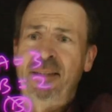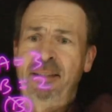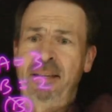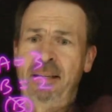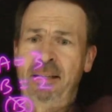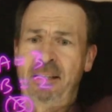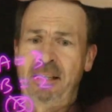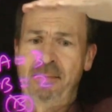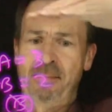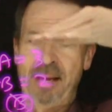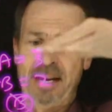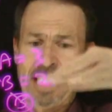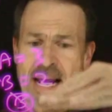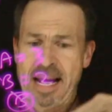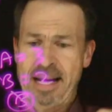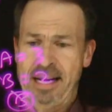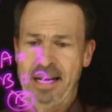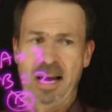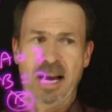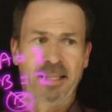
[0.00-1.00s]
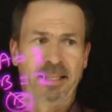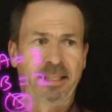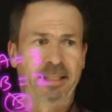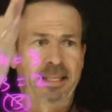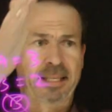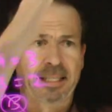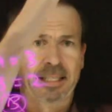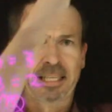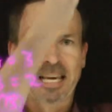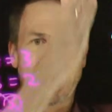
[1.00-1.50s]
system that analyzes
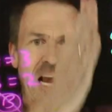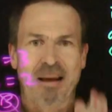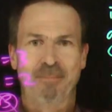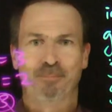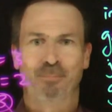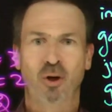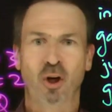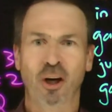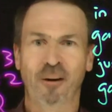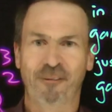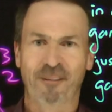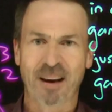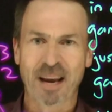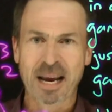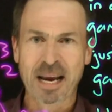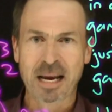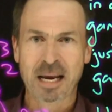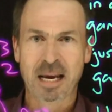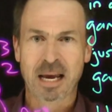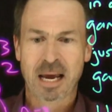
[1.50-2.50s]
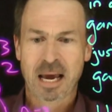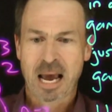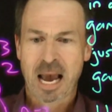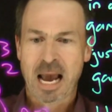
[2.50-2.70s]
this game beautifully.